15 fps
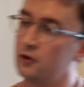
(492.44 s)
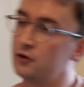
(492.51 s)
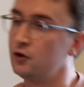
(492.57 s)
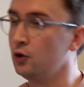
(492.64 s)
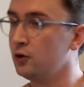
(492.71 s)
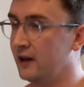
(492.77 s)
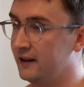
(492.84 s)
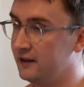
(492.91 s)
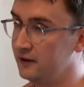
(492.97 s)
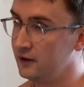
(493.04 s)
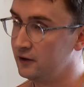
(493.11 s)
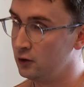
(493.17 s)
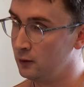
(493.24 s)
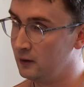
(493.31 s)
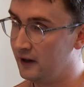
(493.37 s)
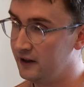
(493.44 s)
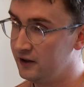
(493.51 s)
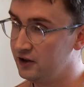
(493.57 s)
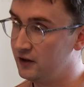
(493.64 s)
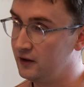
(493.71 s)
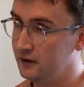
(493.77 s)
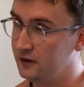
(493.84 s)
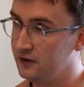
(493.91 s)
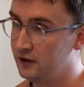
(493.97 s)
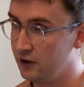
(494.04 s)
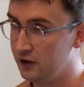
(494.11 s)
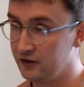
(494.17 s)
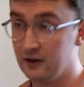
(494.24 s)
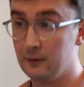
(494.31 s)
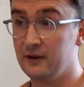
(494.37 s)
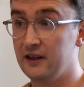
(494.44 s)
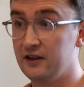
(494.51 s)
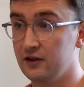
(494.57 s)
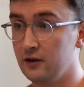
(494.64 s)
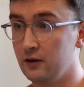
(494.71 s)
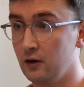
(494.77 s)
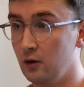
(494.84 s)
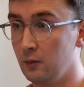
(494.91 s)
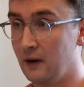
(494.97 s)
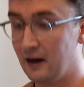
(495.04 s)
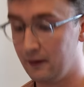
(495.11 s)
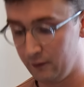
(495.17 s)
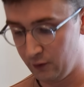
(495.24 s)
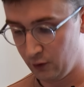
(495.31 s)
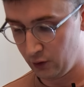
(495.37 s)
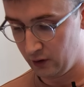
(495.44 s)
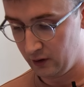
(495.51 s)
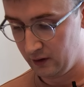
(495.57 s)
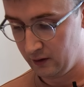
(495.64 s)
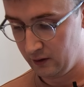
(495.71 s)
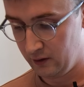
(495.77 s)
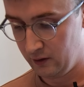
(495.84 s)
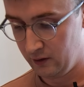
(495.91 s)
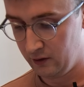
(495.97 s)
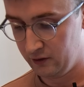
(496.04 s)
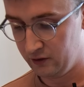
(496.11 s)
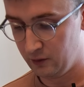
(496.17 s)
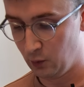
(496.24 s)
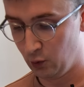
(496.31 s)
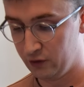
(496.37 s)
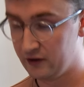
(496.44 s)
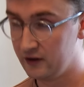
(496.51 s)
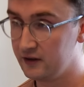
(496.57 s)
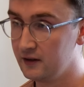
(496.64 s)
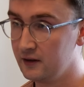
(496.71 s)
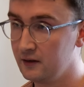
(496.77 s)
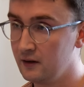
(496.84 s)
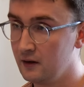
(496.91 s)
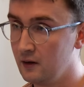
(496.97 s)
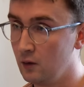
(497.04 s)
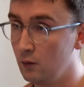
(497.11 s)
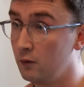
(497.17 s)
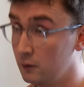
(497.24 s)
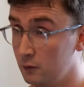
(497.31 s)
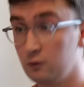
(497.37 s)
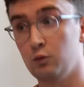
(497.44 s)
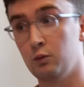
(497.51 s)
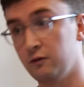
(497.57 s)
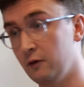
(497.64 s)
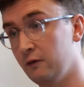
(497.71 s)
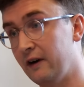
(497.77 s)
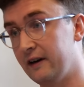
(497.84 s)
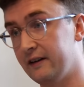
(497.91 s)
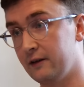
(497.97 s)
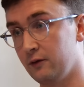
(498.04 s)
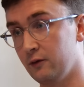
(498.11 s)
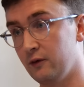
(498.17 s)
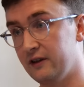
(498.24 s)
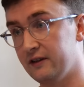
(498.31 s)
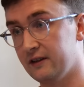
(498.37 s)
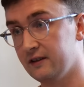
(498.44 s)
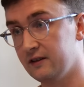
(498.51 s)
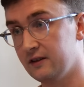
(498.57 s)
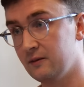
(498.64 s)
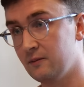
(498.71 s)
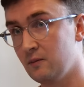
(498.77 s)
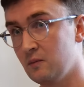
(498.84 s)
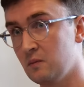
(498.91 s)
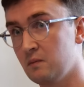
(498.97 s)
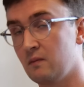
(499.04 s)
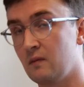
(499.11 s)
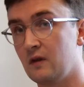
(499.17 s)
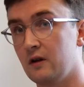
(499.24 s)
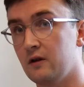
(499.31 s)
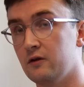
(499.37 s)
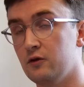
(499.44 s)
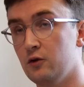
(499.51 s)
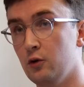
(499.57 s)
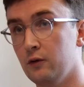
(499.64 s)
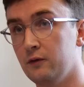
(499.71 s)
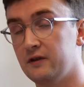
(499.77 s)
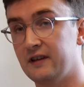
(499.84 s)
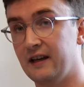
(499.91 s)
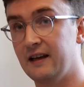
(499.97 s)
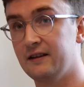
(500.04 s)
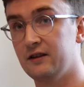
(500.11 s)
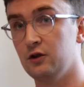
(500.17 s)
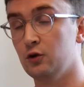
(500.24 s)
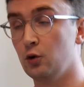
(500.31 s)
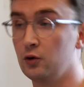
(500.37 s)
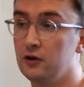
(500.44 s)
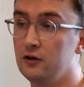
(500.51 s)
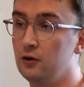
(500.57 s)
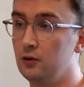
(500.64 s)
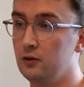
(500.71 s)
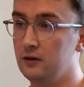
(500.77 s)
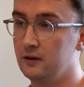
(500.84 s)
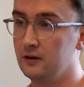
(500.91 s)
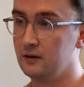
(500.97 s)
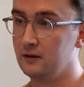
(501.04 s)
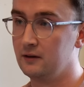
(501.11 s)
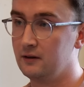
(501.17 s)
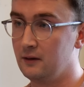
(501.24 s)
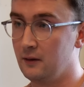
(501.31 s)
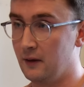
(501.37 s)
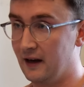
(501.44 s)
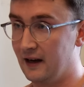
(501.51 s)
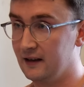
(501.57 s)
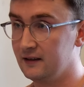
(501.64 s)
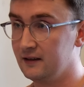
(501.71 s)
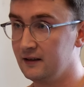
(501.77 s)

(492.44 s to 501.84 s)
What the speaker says: there's two candidates who allege serious intimidation on behalf of your supporters for very different reasons. You've said you don't condone that,